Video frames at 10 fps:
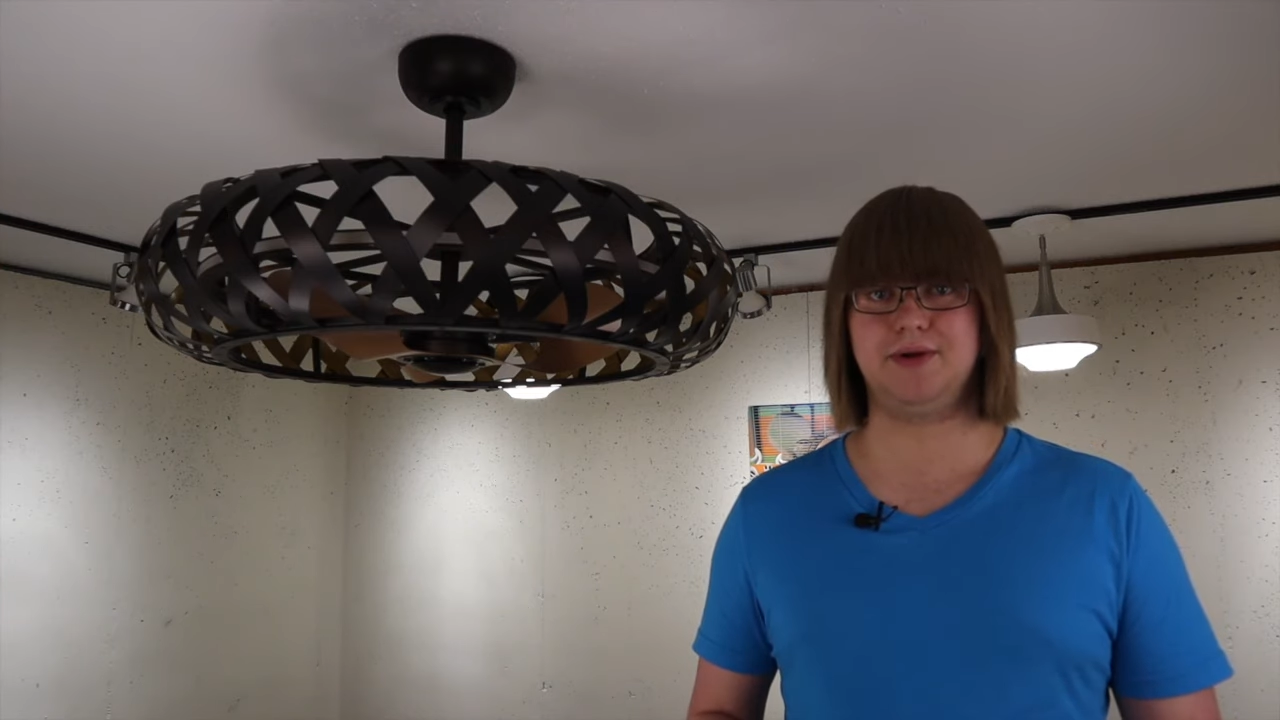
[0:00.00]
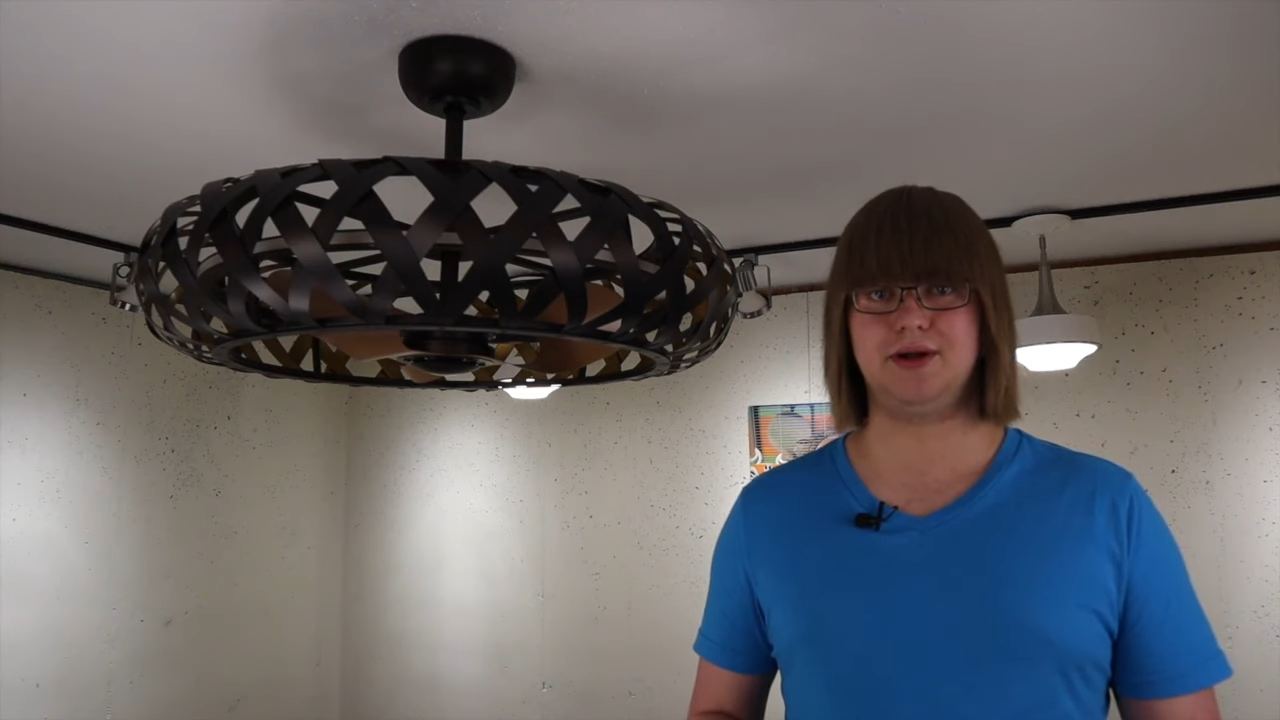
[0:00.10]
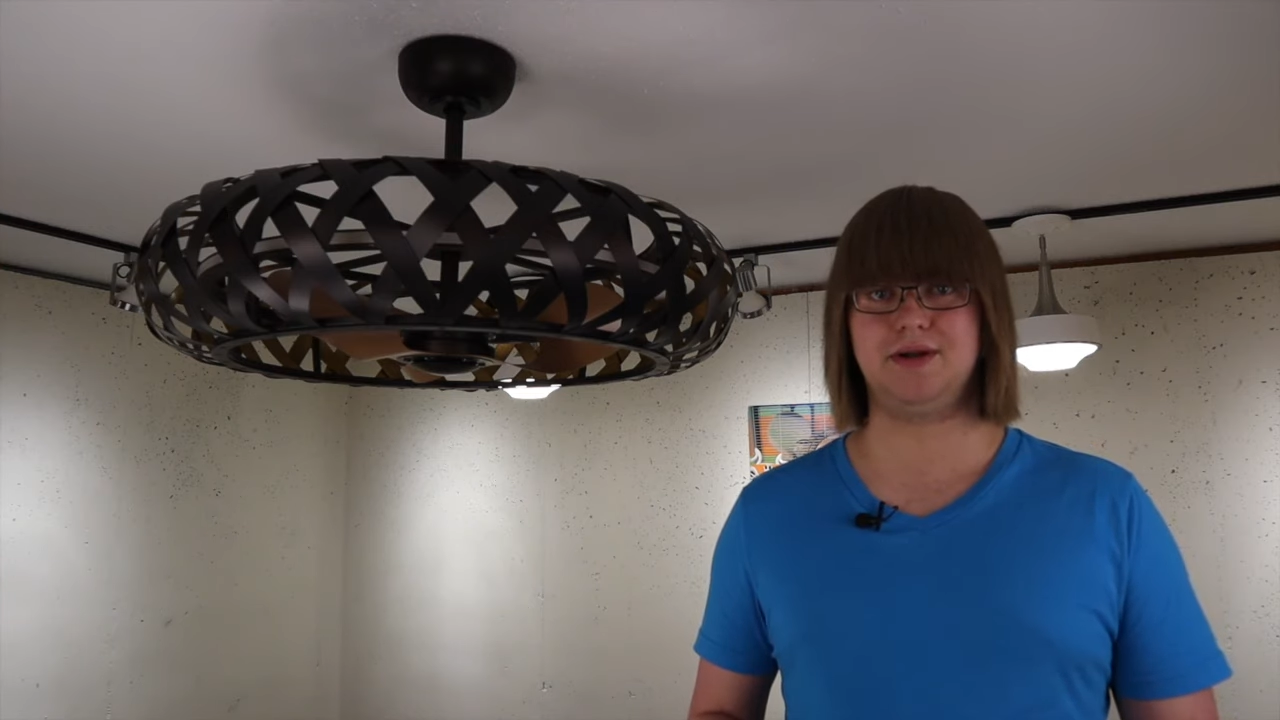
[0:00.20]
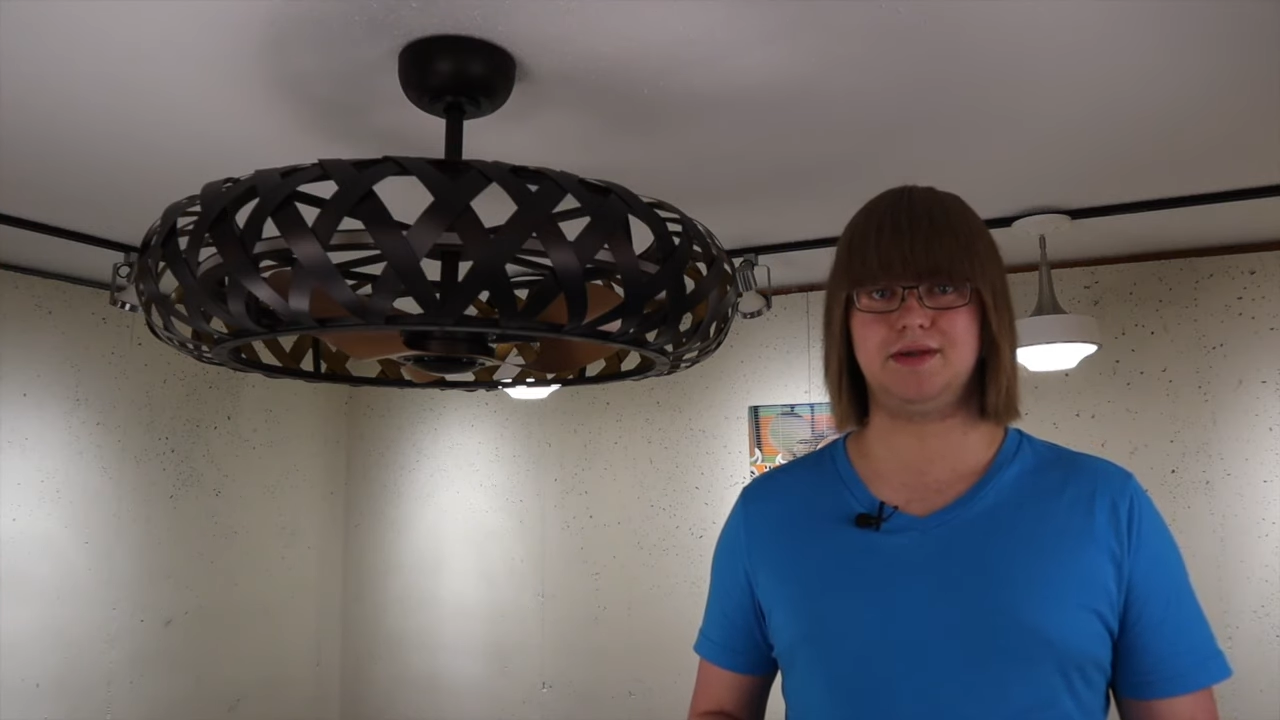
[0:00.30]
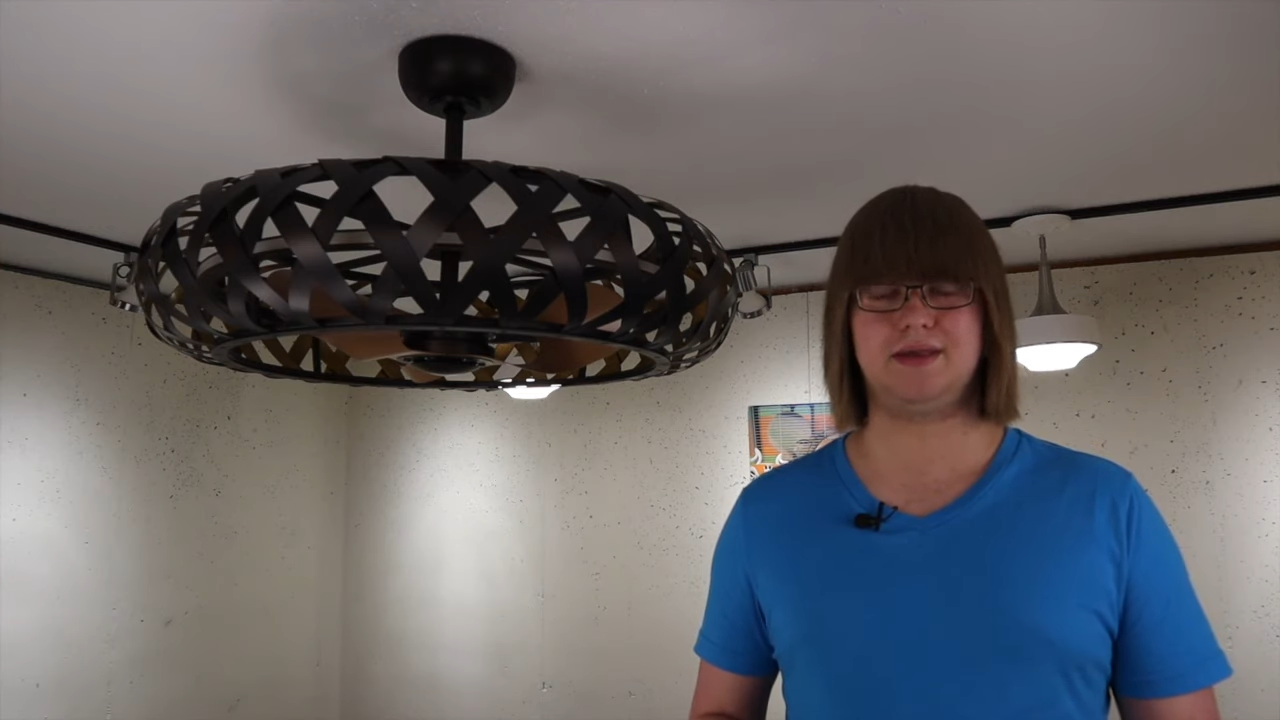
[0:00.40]

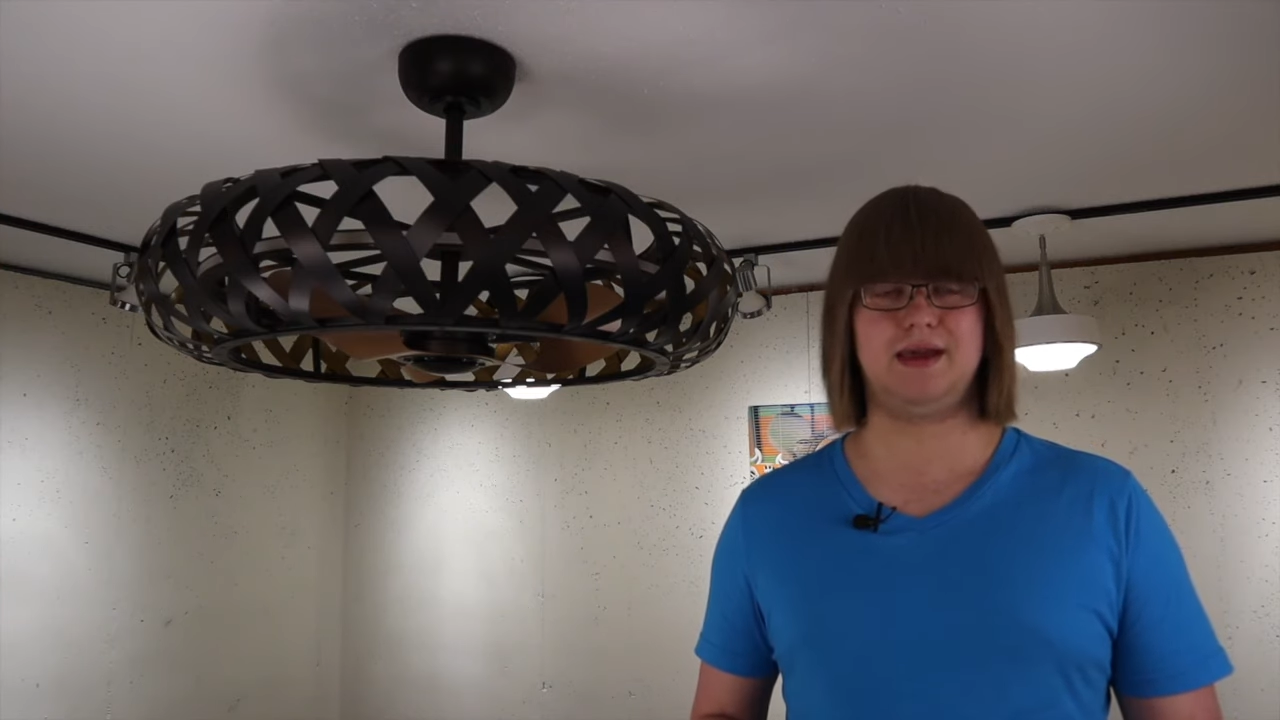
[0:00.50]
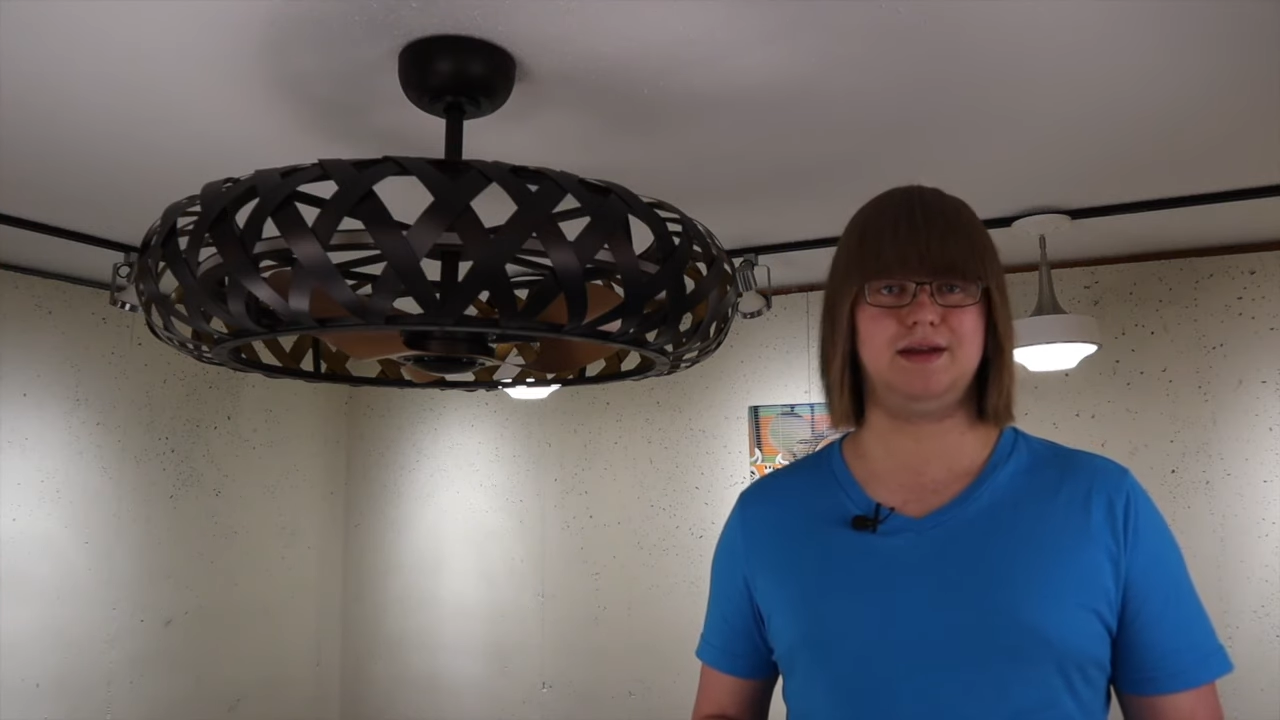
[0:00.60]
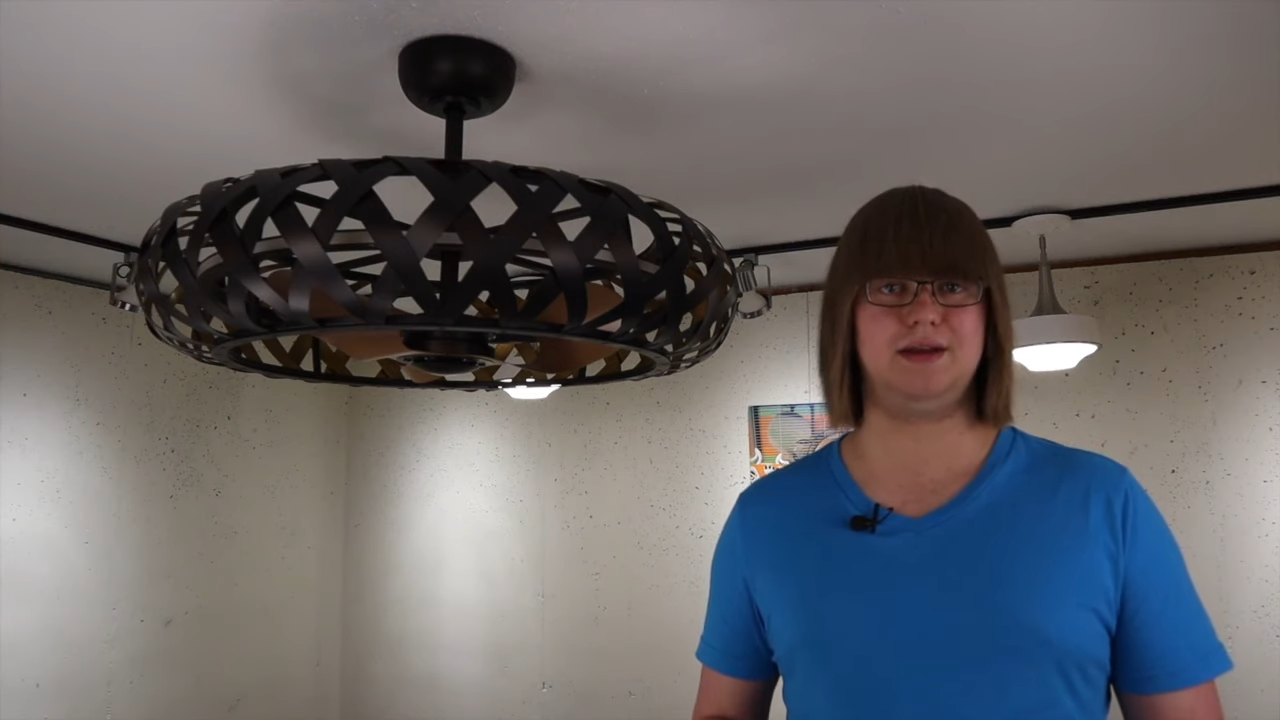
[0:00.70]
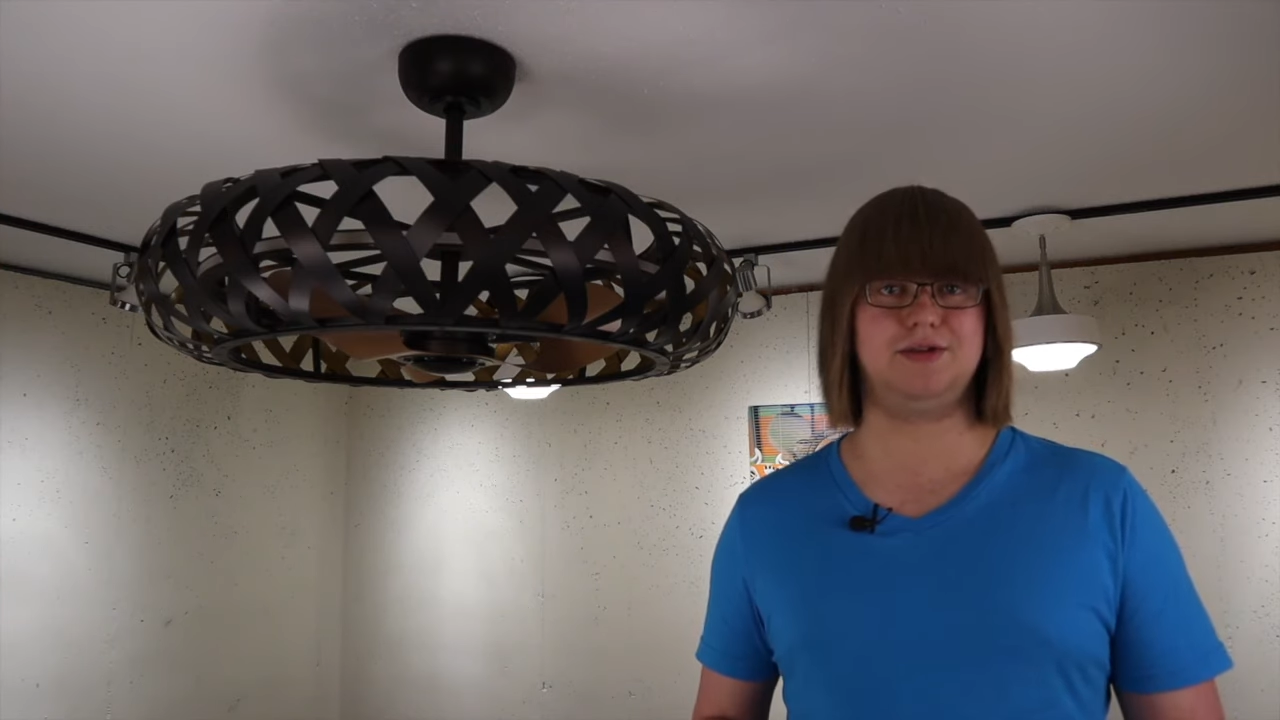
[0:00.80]
products and